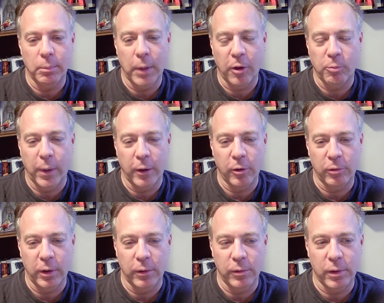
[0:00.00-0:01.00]
Mike
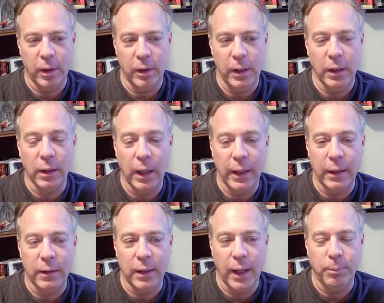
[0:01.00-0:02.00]
Spider-Slayer said he
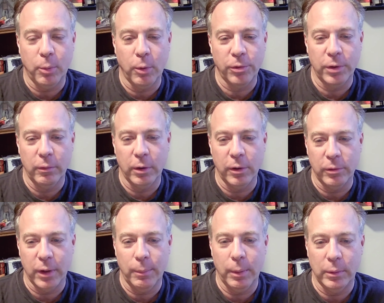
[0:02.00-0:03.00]
liked that portion of it because a
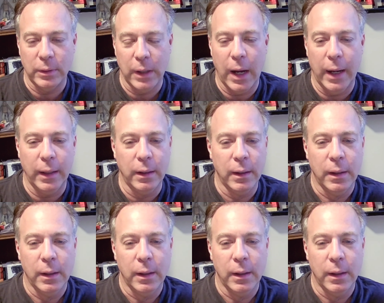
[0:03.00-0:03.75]
lot of people died.